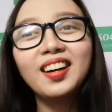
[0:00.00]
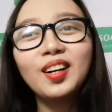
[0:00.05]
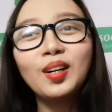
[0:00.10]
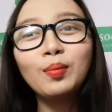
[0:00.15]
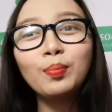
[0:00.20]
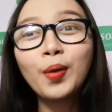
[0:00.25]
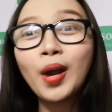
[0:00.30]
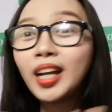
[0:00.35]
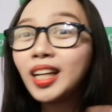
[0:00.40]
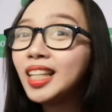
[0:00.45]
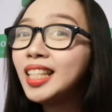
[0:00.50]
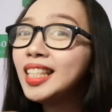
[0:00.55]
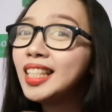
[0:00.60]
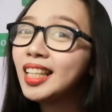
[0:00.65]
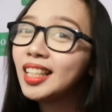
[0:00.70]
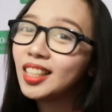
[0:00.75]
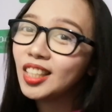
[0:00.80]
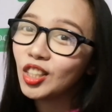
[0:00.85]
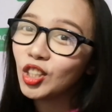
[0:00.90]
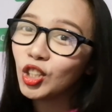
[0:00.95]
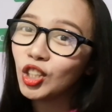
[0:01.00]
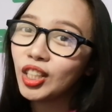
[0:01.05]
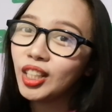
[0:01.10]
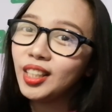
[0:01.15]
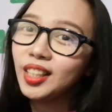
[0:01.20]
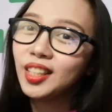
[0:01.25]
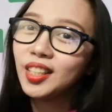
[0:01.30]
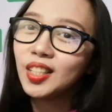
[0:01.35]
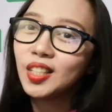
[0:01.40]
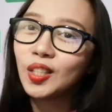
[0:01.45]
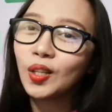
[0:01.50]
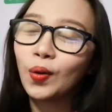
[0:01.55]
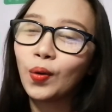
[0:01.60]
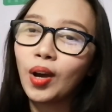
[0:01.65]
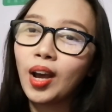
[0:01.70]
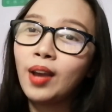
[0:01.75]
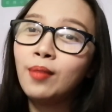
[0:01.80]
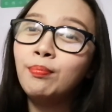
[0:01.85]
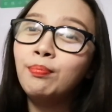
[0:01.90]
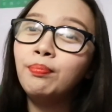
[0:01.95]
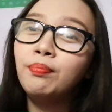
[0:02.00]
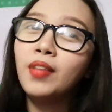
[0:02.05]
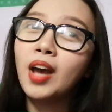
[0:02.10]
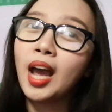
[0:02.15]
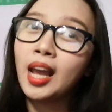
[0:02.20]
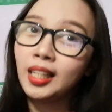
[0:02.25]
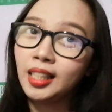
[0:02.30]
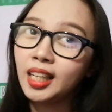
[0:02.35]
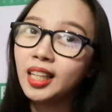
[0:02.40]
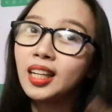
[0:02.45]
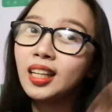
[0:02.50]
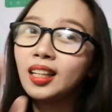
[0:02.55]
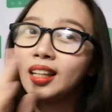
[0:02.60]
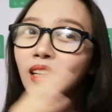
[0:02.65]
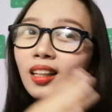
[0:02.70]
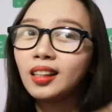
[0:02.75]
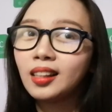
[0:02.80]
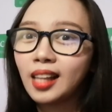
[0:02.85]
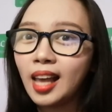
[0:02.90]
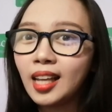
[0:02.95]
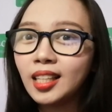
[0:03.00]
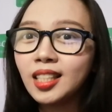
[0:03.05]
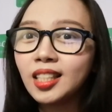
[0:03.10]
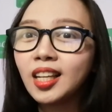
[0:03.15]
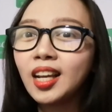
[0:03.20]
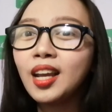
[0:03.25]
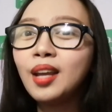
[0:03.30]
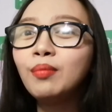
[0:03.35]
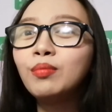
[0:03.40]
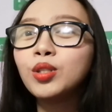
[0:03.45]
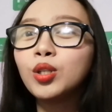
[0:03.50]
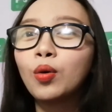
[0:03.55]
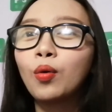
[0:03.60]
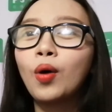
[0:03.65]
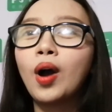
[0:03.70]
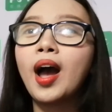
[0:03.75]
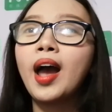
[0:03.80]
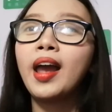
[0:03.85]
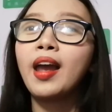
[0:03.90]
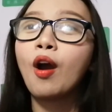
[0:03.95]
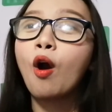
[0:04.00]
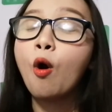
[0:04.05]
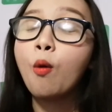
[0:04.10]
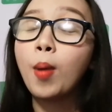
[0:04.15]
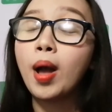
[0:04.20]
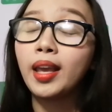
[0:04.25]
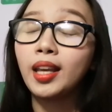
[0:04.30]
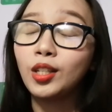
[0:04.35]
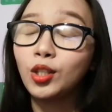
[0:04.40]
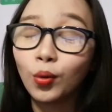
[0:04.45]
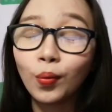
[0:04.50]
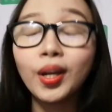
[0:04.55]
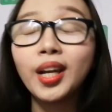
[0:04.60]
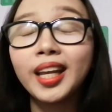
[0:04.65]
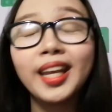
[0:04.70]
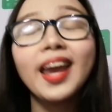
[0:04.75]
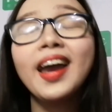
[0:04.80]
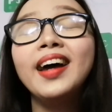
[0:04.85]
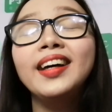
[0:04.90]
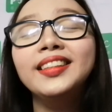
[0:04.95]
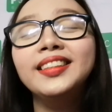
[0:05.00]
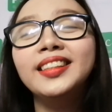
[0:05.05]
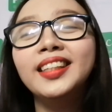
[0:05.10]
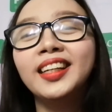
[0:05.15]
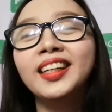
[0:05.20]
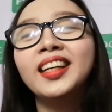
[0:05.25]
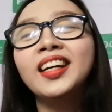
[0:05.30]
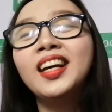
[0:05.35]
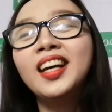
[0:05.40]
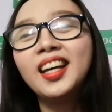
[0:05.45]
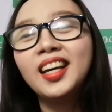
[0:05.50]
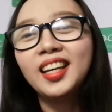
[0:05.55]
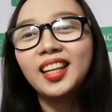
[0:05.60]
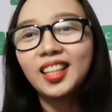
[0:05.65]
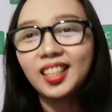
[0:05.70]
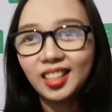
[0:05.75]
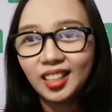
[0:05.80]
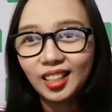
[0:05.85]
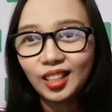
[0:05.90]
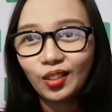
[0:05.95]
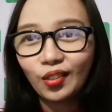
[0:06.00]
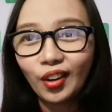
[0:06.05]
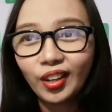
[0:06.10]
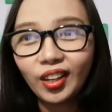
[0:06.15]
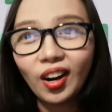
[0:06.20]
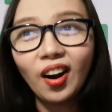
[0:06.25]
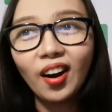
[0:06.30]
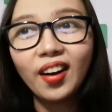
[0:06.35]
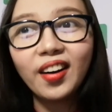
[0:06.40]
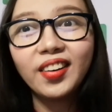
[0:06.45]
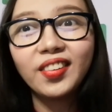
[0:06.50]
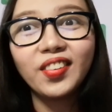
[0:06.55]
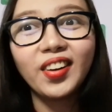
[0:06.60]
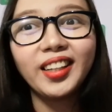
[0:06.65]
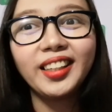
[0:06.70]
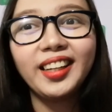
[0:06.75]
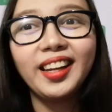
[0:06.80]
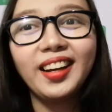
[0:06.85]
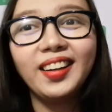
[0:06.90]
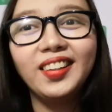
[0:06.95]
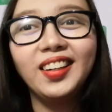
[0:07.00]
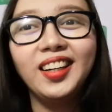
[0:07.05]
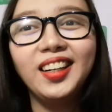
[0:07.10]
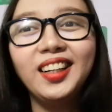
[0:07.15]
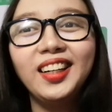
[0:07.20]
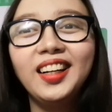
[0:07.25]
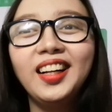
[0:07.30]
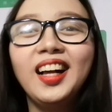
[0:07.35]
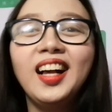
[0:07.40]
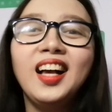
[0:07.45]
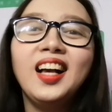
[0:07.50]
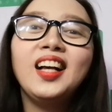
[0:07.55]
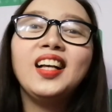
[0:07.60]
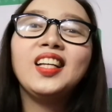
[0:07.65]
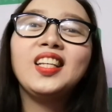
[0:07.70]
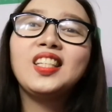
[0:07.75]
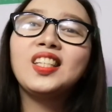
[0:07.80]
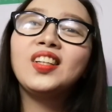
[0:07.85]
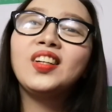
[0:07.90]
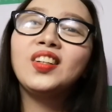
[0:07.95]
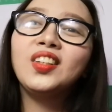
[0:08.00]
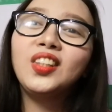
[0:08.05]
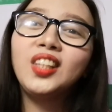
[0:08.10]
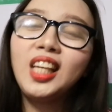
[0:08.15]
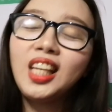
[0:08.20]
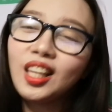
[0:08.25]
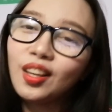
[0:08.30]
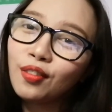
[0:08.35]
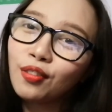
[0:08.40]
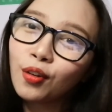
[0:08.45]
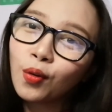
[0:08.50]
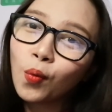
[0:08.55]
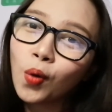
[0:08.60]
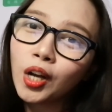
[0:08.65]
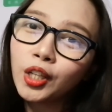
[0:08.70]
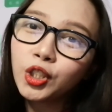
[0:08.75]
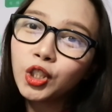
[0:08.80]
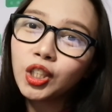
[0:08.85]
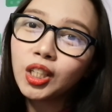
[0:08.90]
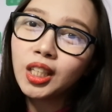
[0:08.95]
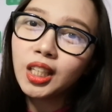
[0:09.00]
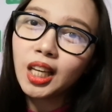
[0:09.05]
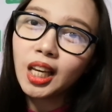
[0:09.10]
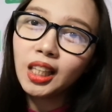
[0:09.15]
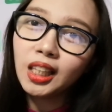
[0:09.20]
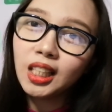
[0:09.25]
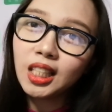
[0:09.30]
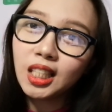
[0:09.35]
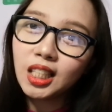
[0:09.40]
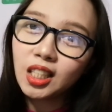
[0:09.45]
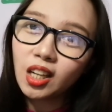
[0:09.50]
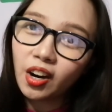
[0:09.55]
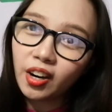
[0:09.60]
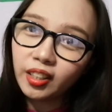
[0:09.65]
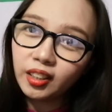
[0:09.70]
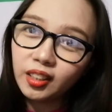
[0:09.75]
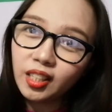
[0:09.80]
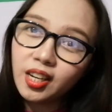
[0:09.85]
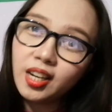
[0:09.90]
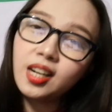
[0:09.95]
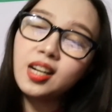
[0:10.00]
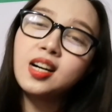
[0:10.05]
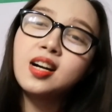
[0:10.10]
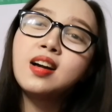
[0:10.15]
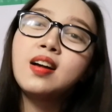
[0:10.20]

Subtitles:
pregnancy edition. So I did it last time, so I hope I can do it again because it's quite hard right now. So thank you for watching. Again, this is Carla.M&M.